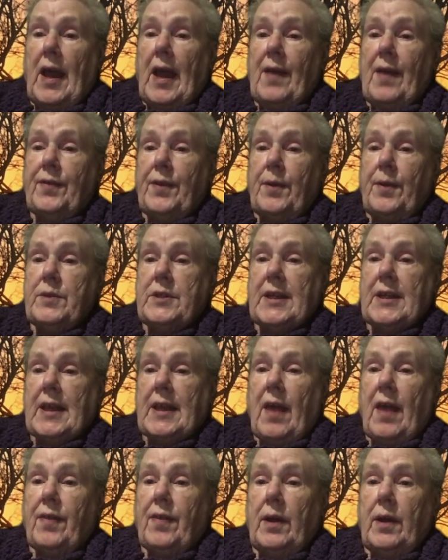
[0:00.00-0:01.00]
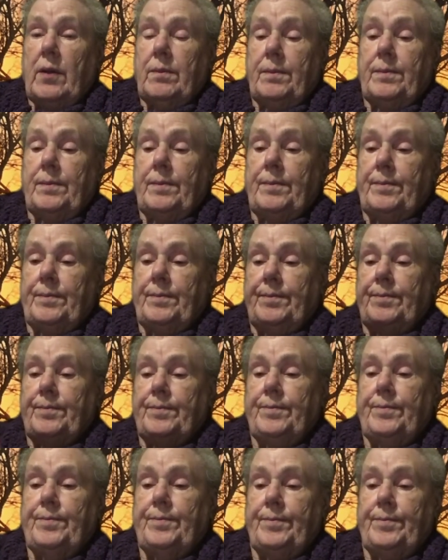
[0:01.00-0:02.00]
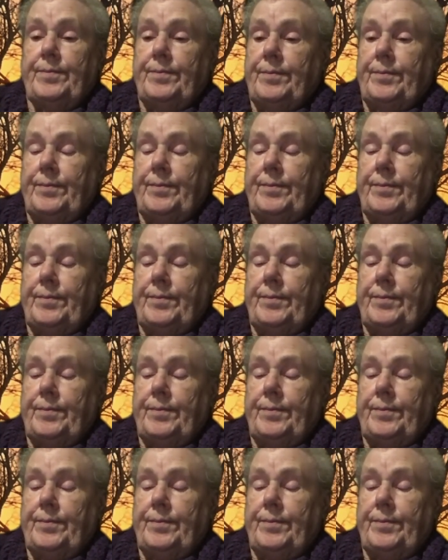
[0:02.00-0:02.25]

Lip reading: throw both of them and see what they add up to.